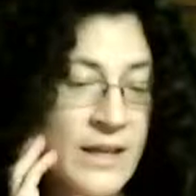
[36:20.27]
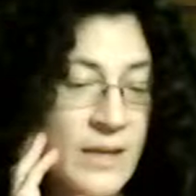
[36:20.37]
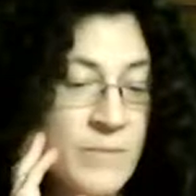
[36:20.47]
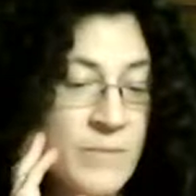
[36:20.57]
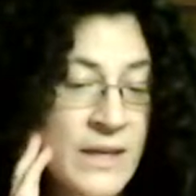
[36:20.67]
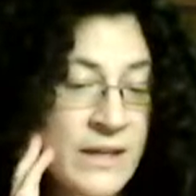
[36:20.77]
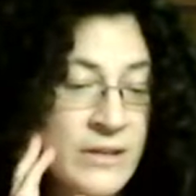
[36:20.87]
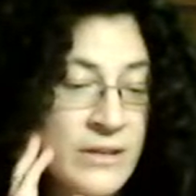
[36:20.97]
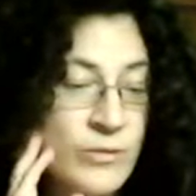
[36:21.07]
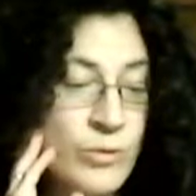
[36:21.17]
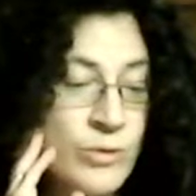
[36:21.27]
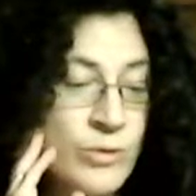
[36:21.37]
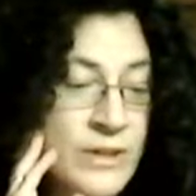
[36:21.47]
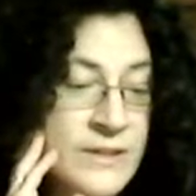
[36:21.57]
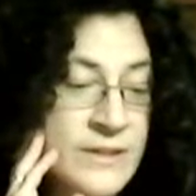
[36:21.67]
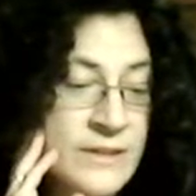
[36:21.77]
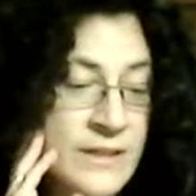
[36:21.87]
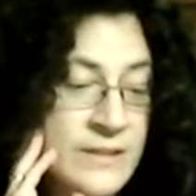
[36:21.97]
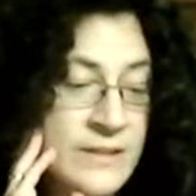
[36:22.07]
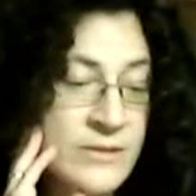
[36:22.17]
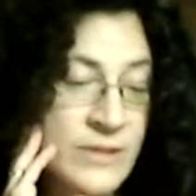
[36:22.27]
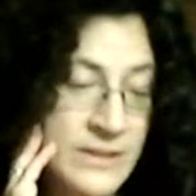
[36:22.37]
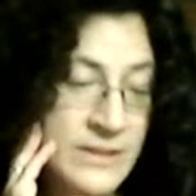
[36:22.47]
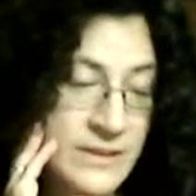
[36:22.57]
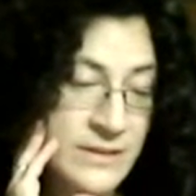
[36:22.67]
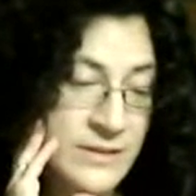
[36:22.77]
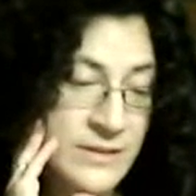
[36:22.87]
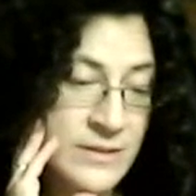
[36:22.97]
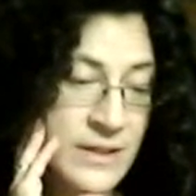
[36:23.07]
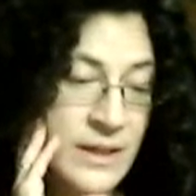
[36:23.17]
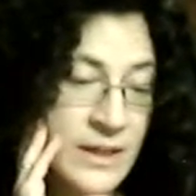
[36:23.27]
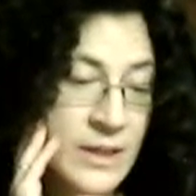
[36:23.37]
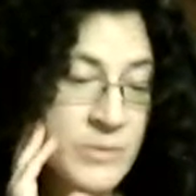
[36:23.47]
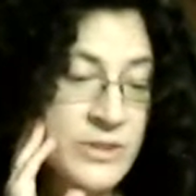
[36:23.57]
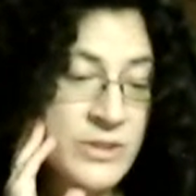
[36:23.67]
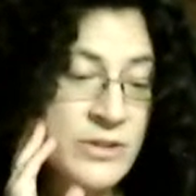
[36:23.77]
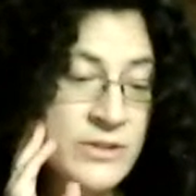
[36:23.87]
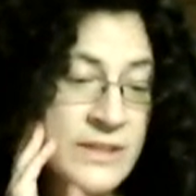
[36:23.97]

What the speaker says: "merely through his solicitors, Messrs.